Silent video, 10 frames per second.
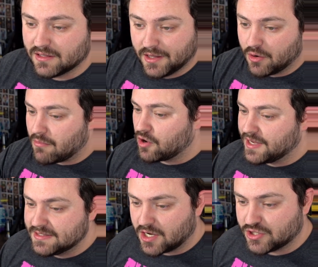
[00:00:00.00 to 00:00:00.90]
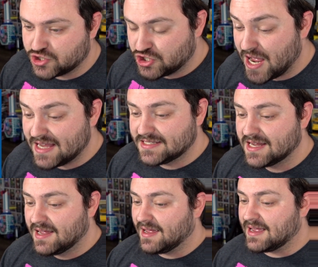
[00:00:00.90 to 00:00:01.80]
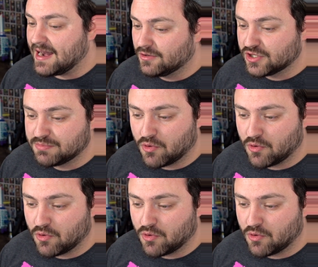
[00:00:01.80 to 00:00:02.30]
little markings on his chest. It kind of looks